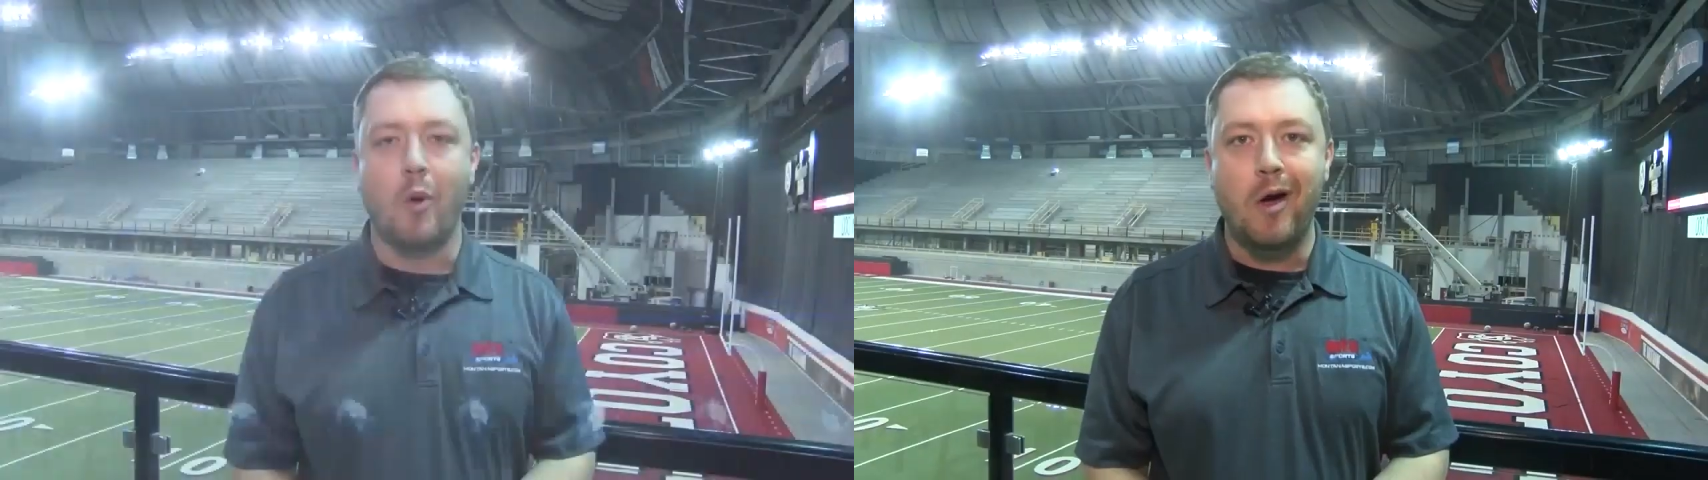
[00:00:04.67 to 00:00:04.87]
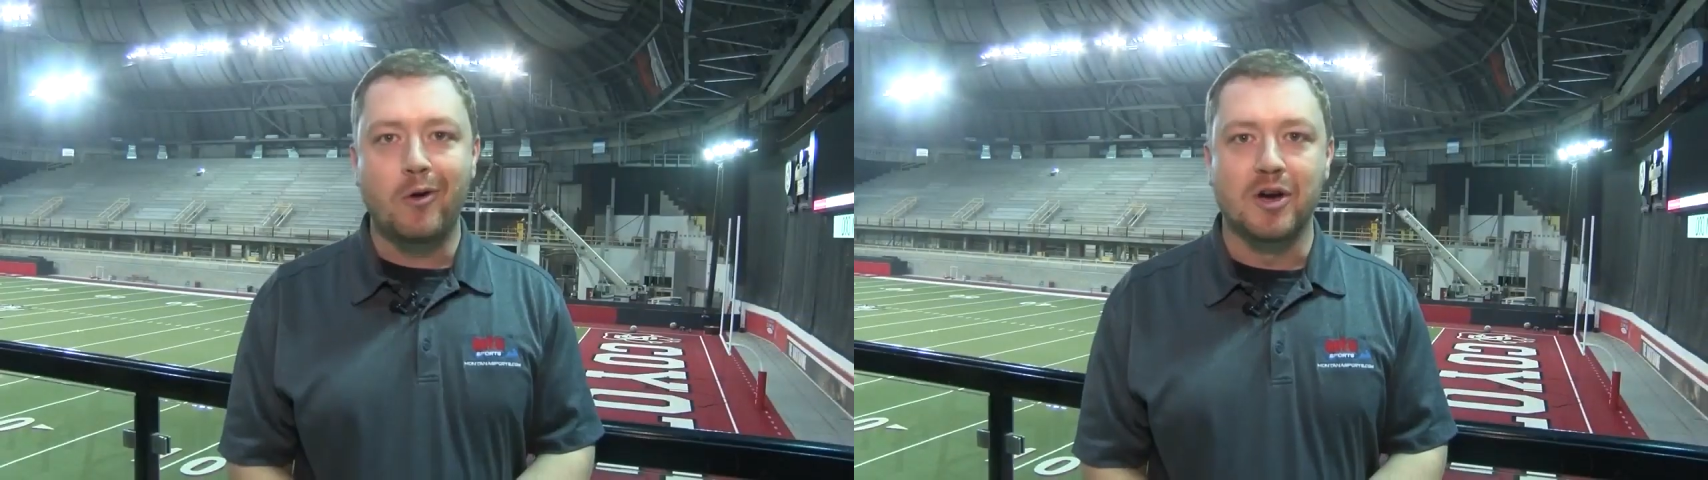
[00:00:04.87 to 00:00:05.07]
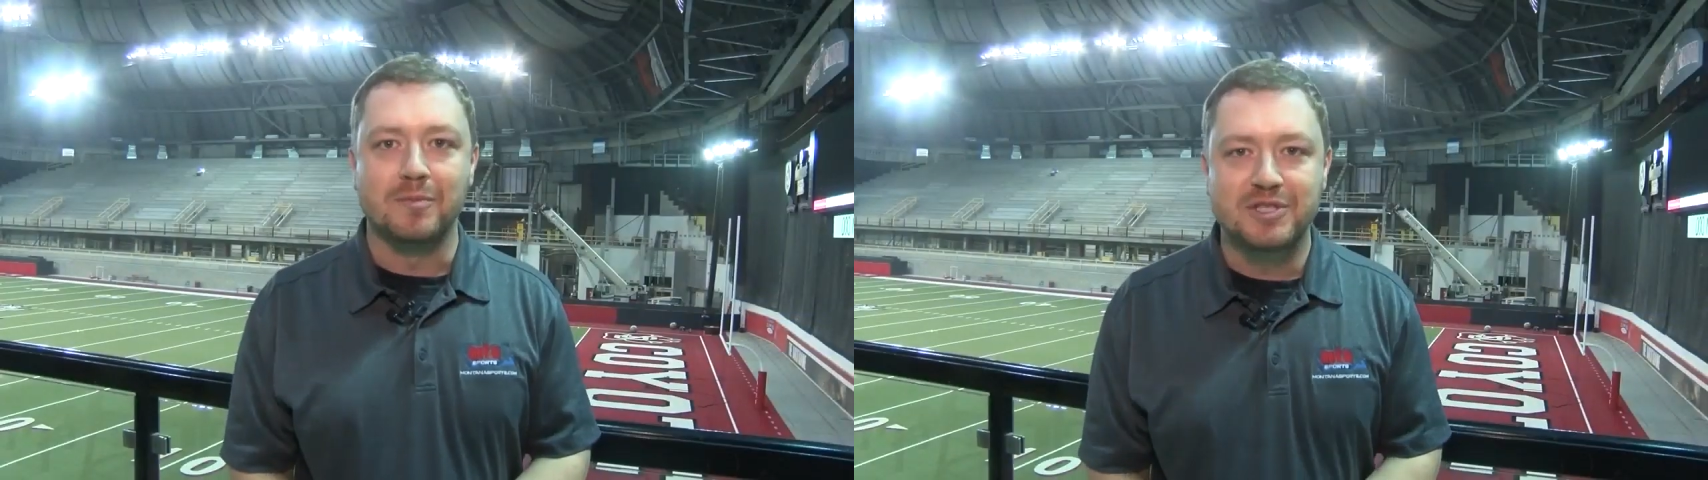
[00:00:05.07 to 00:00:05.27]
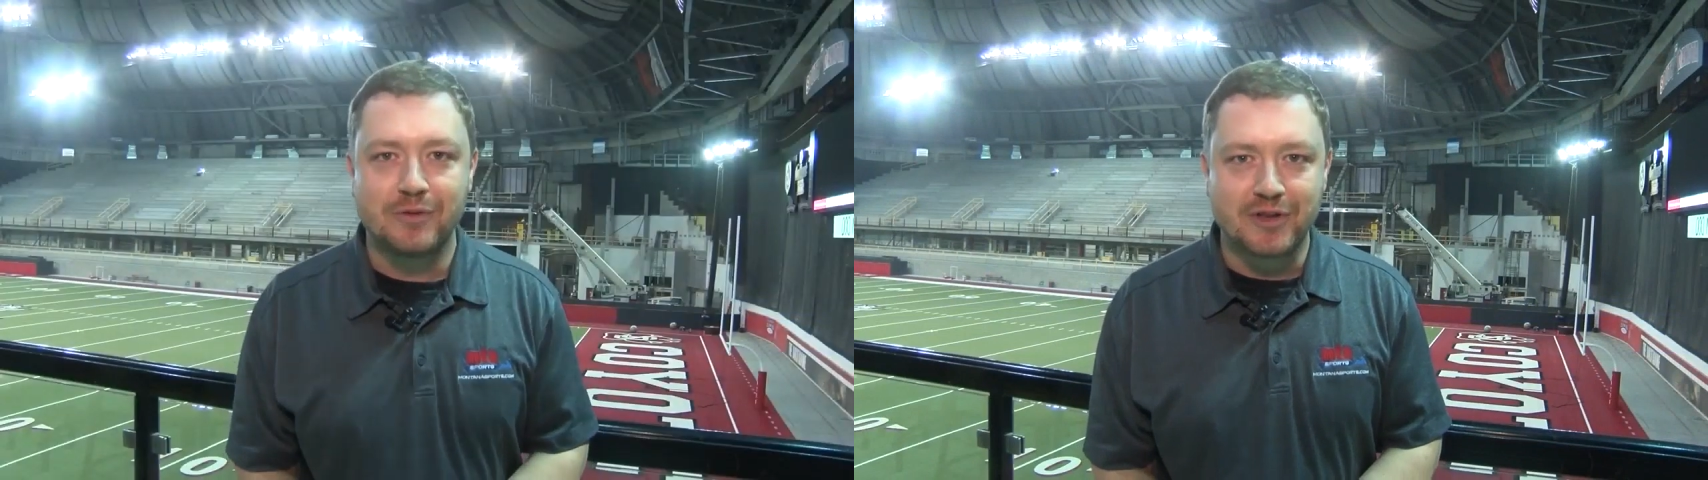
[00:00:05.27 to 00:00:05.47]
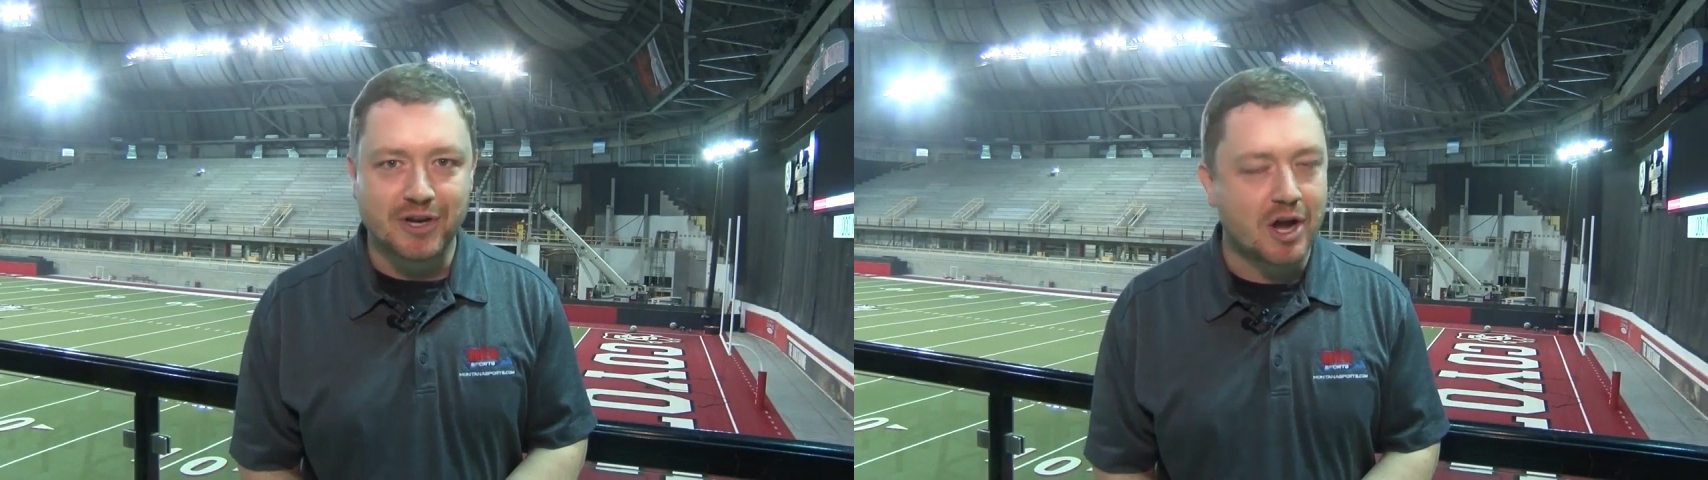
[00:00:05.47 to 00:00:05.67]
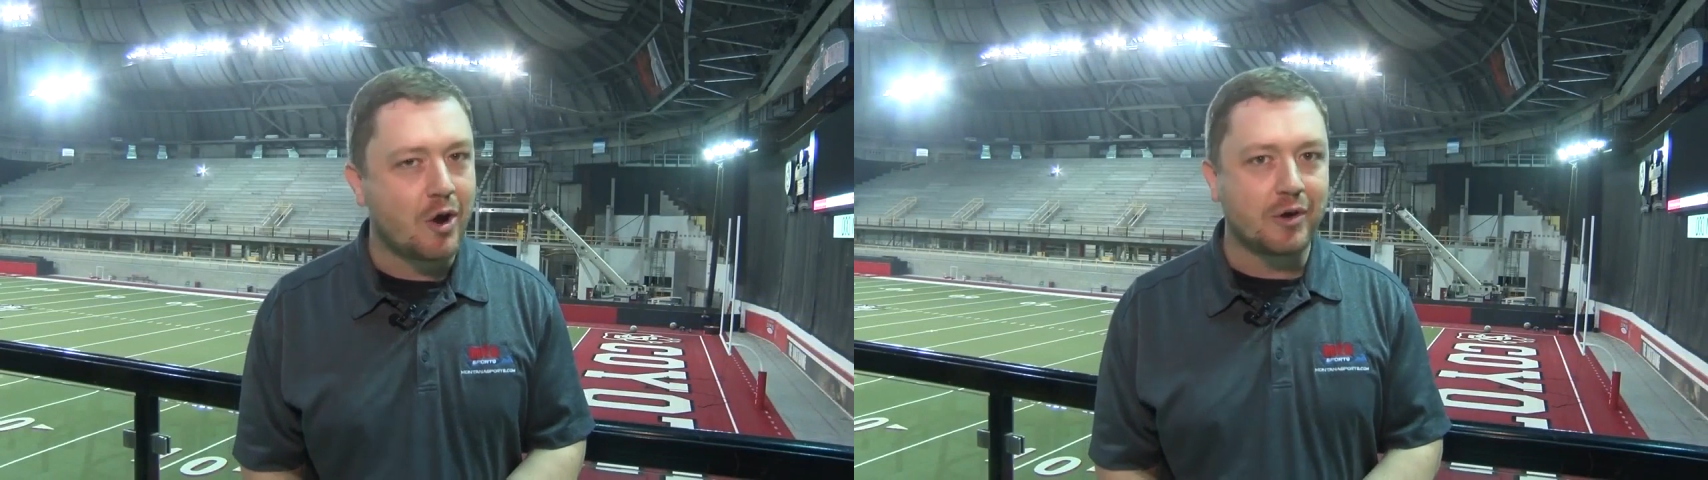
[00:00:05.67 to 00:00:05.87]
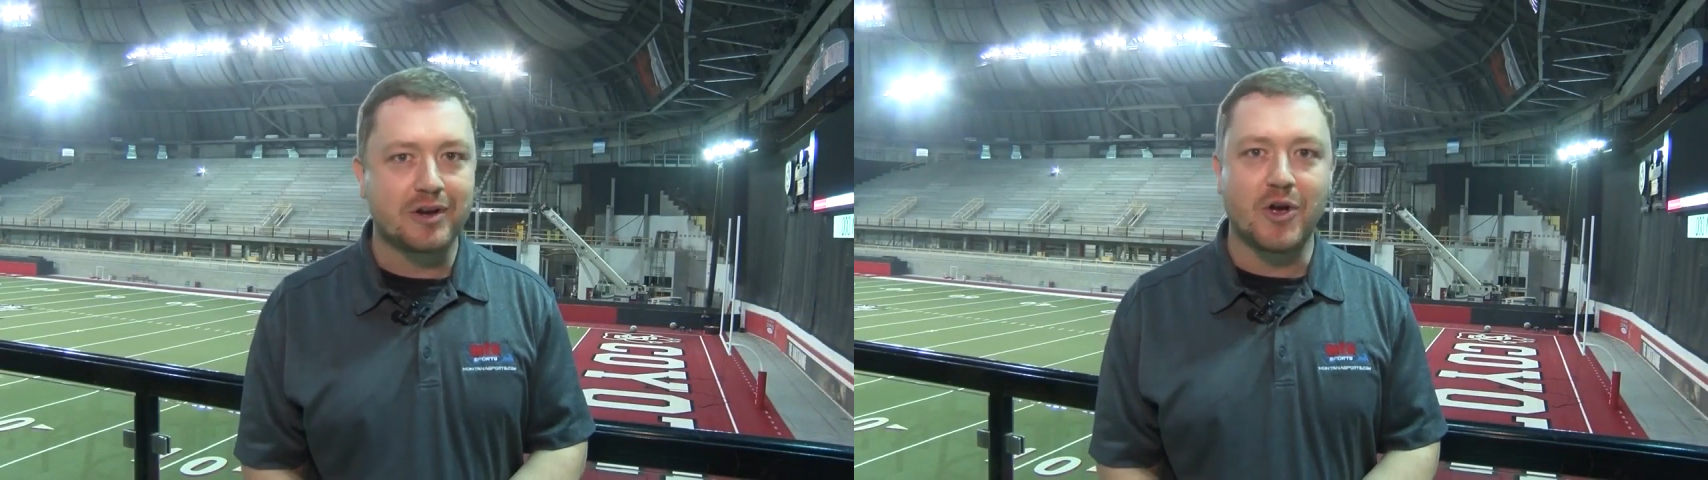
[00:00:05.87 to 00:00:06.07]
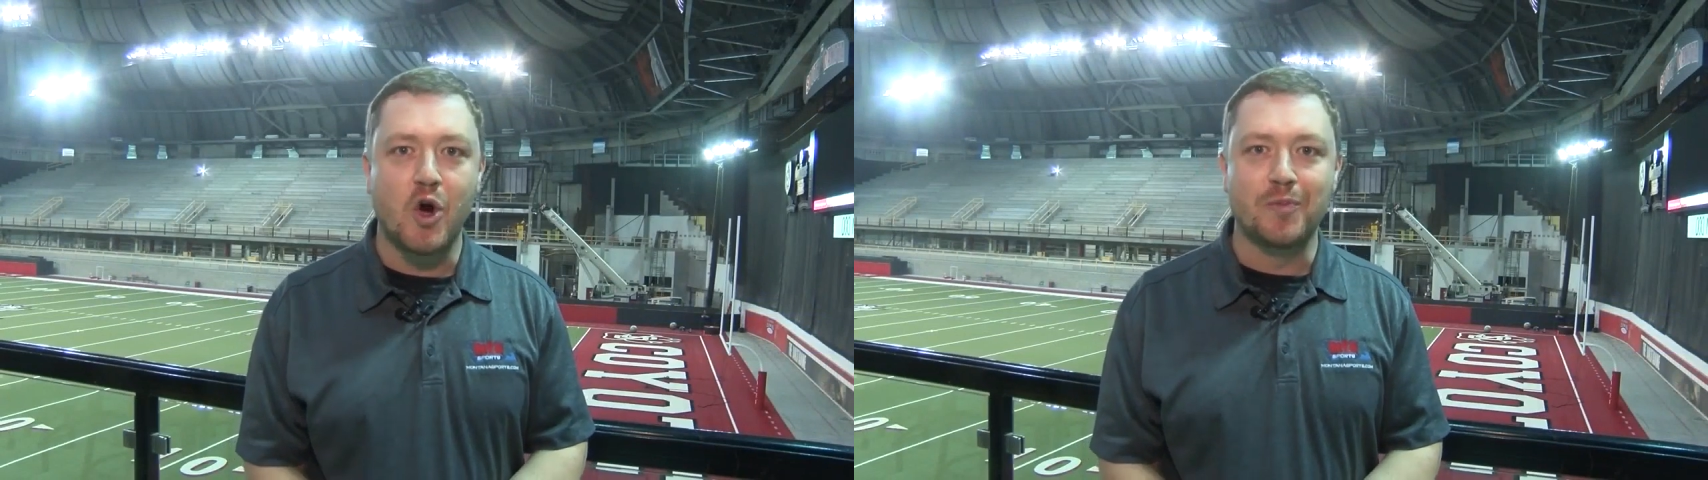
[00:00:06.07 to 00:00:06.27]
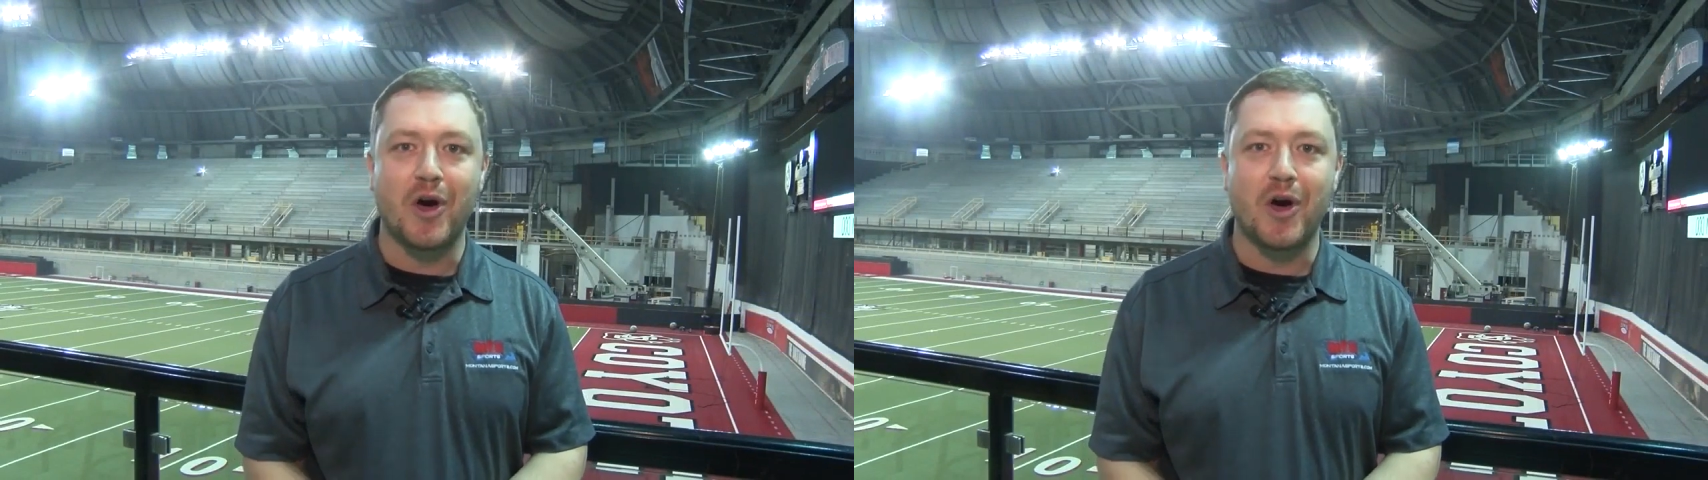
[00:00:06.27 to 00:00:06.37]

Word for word: Welcome to the Dakota Dome,